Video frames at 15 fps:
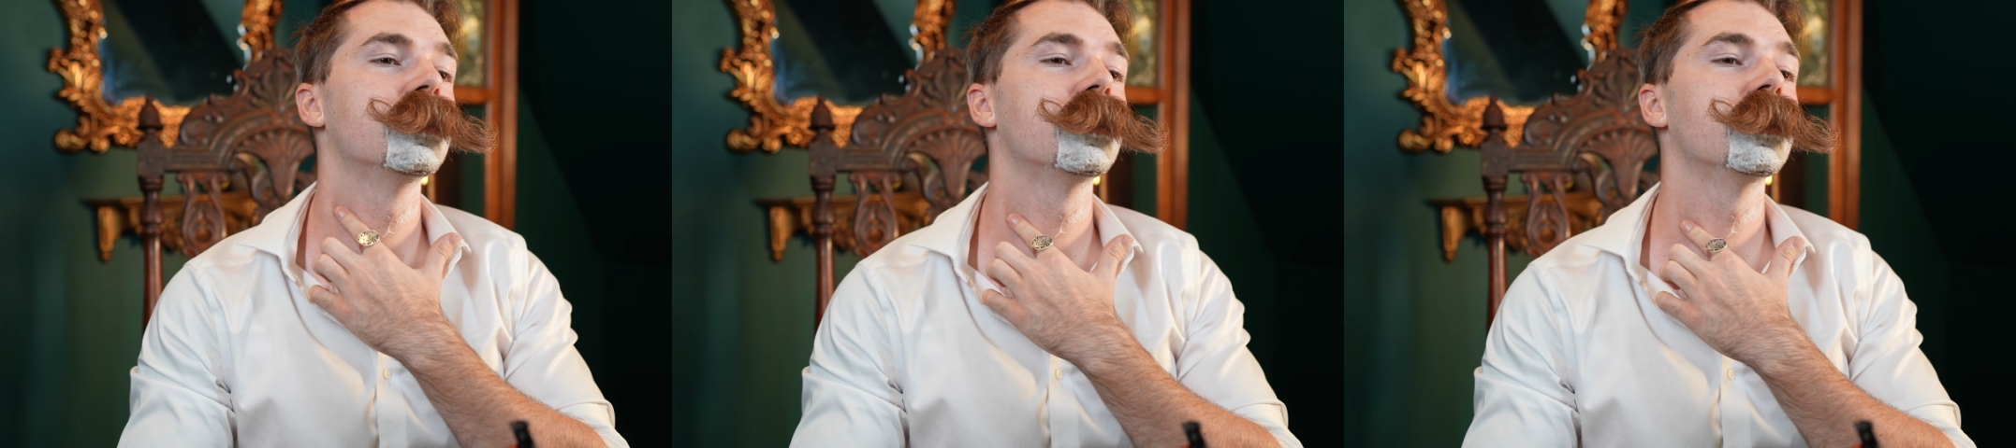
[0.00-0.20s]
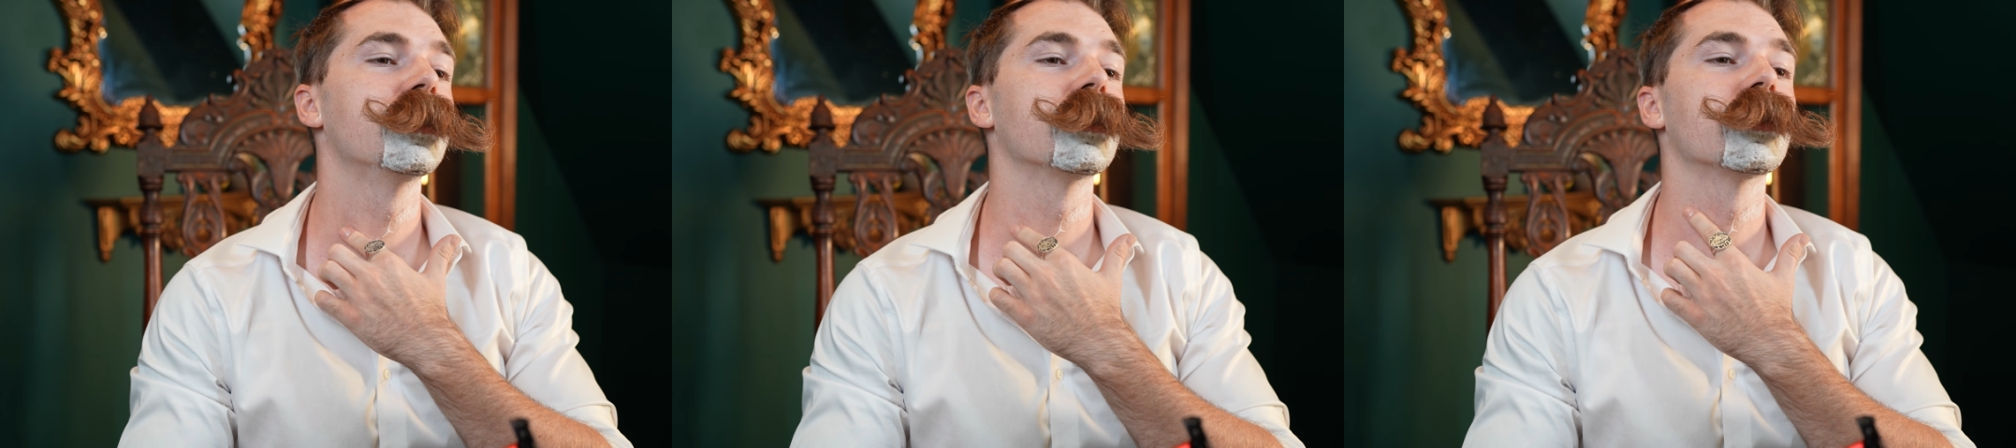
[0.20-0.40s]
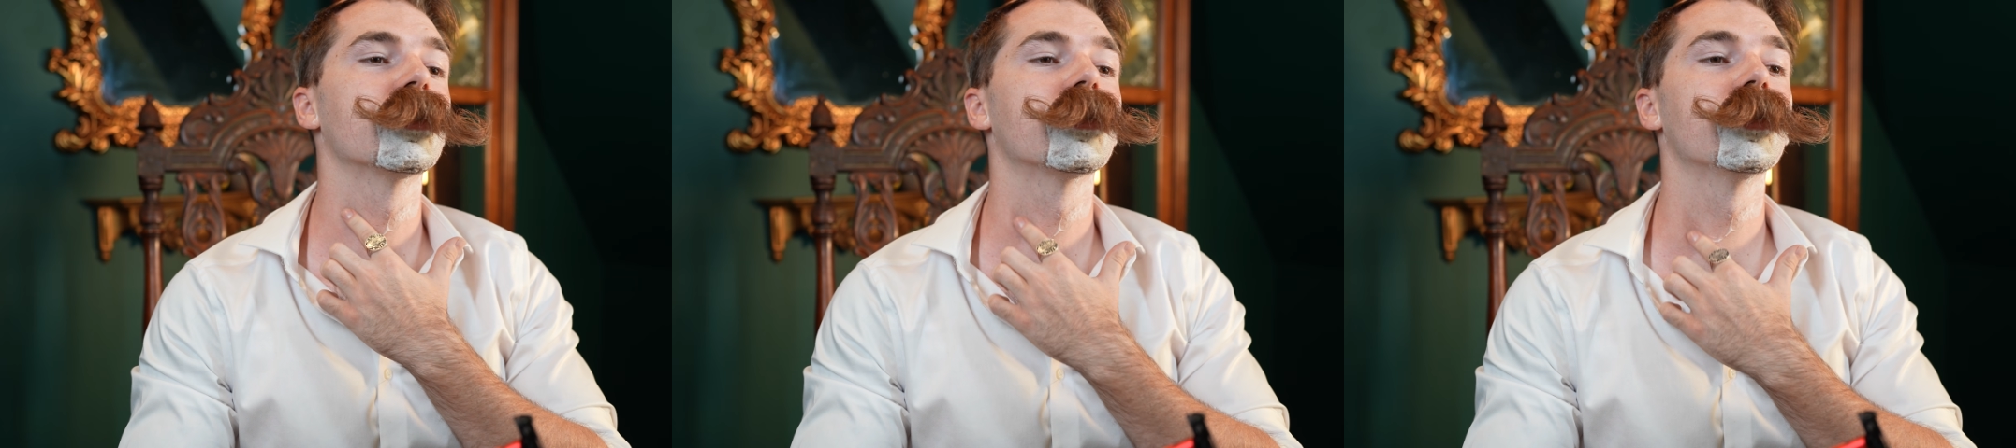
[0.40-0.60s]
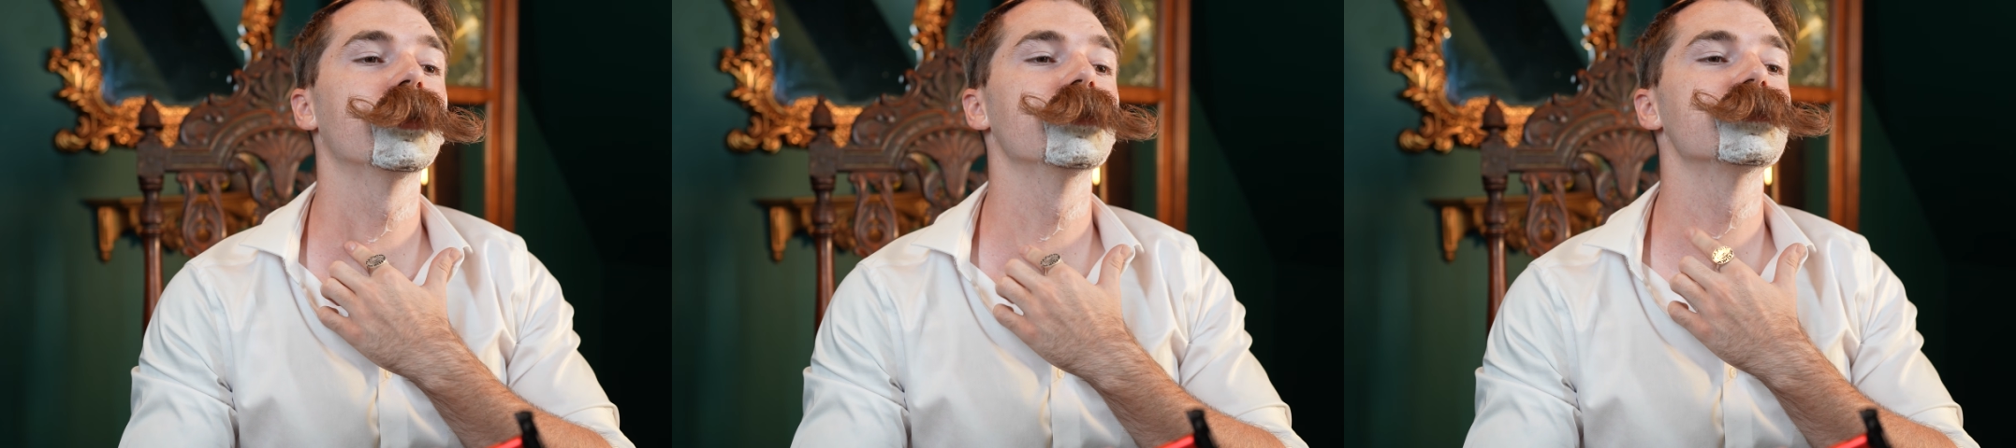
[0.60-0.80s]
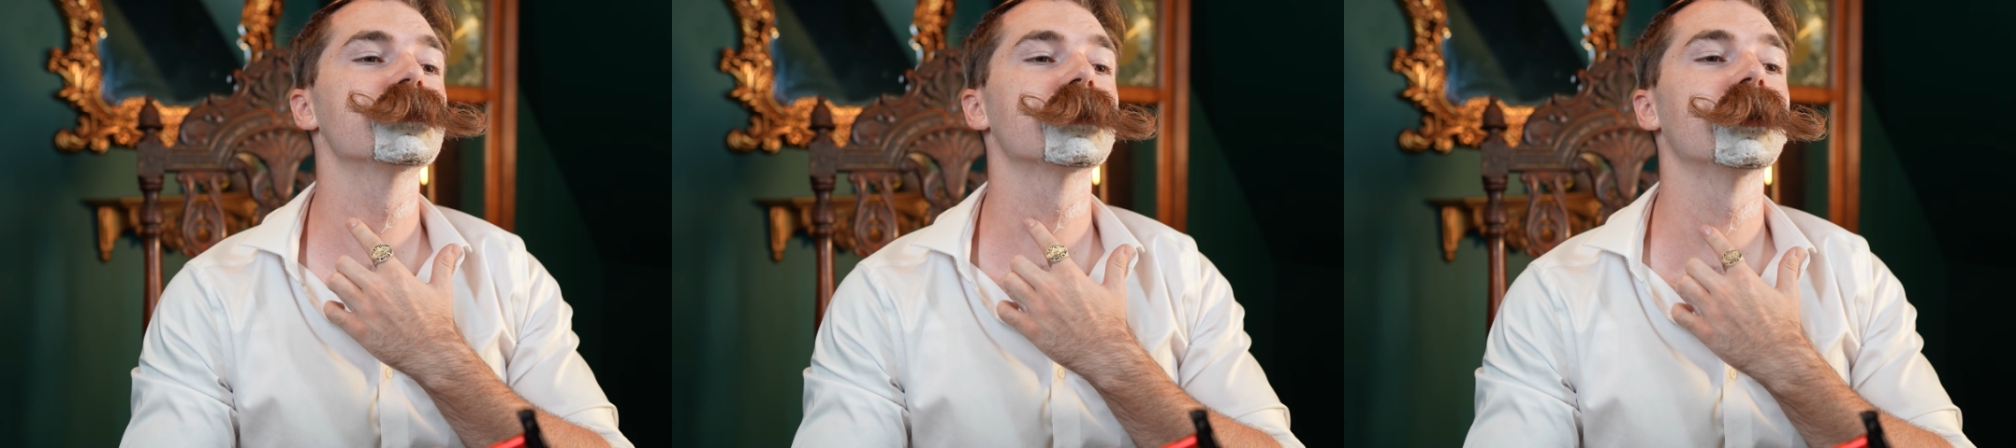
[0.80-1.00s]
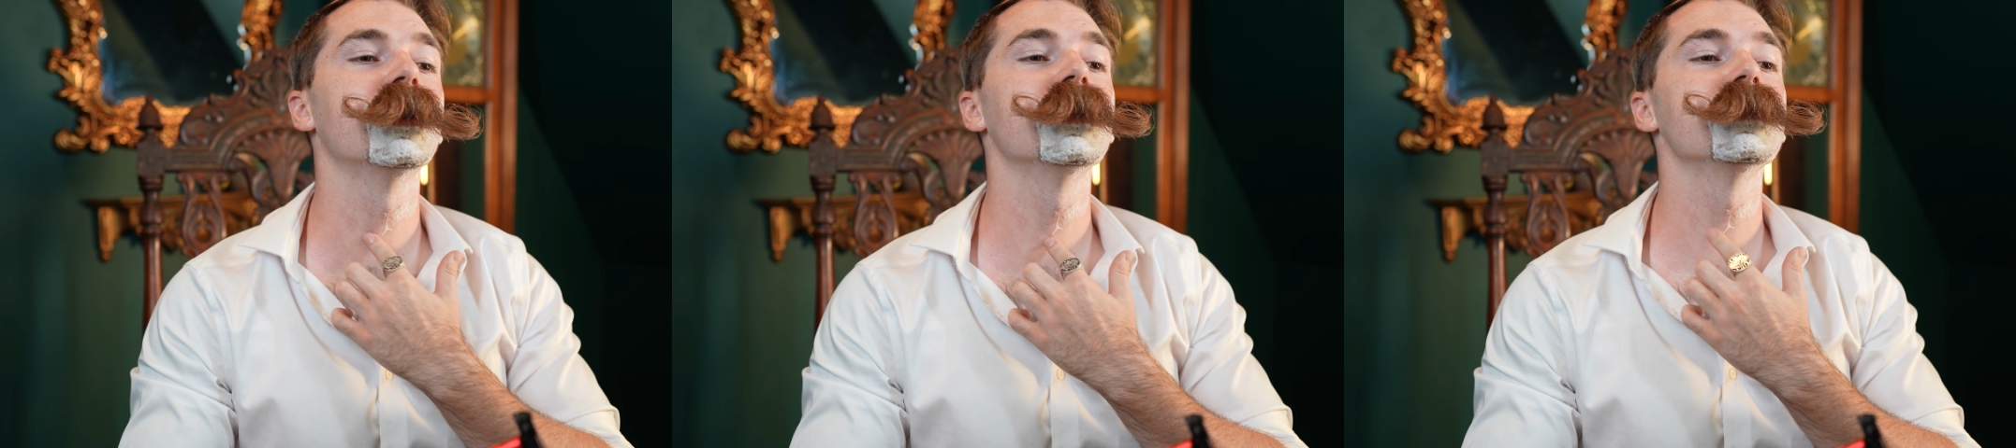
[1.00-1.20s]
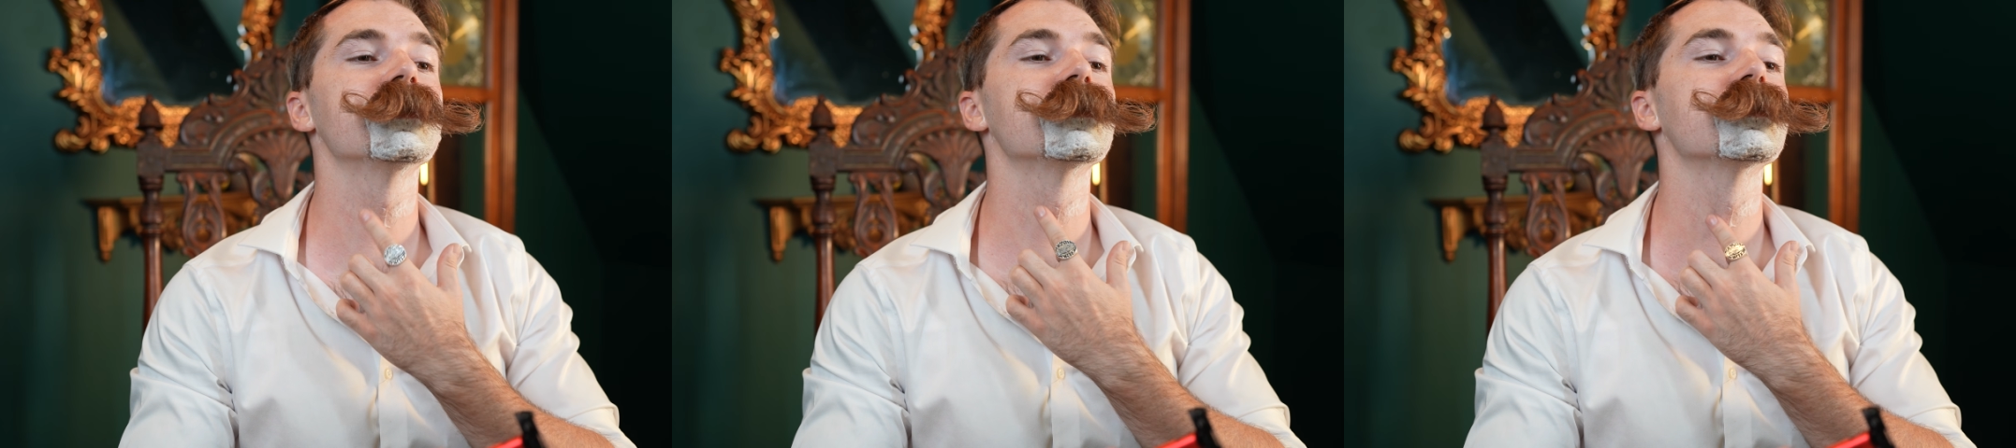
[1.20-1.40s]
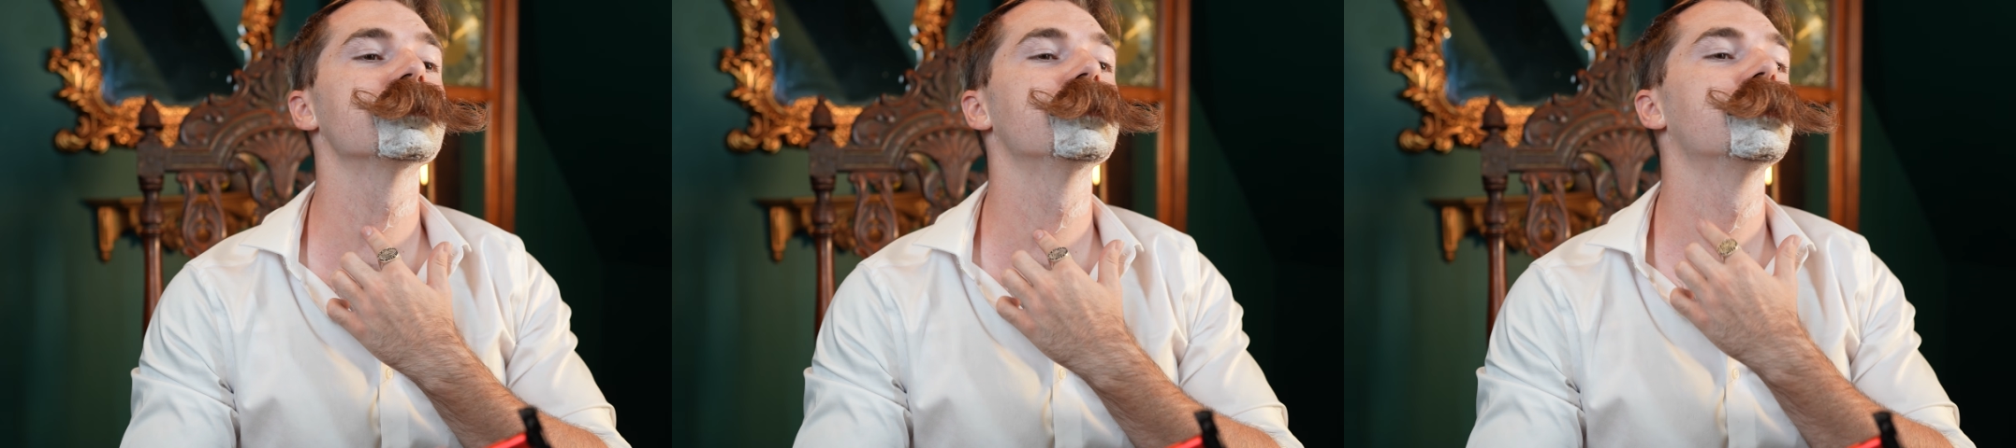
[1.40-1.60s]
and close
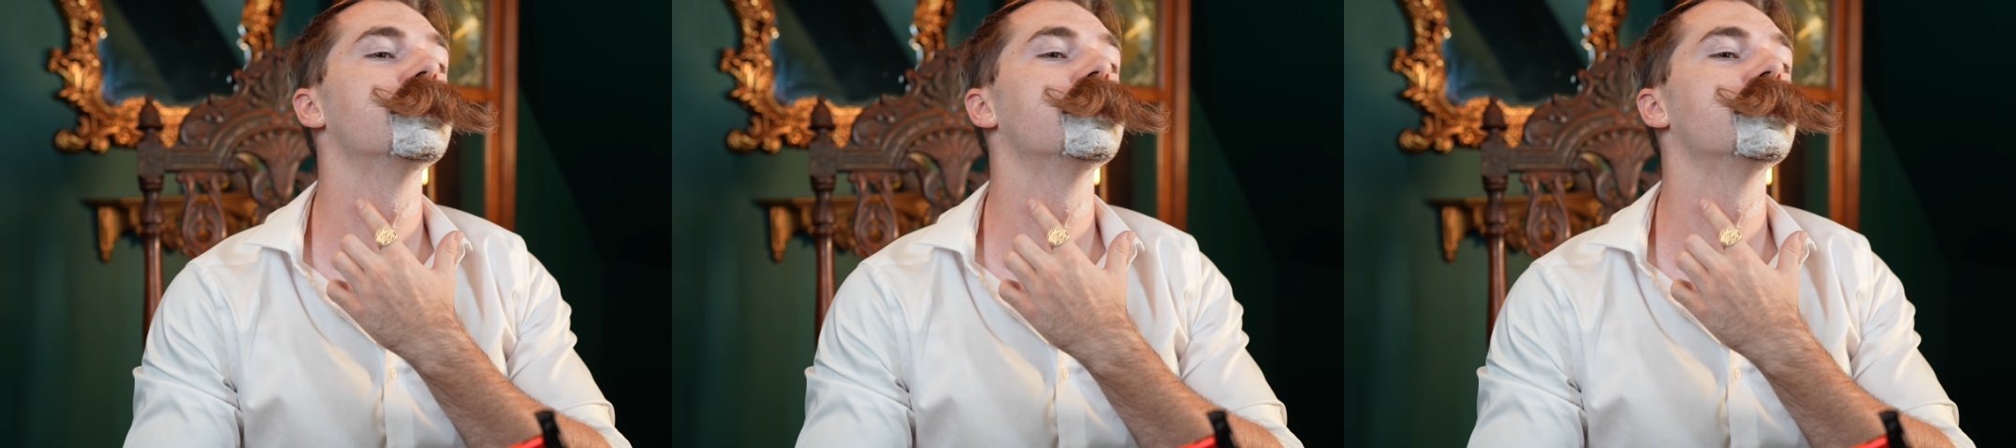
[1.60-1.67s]
cuts.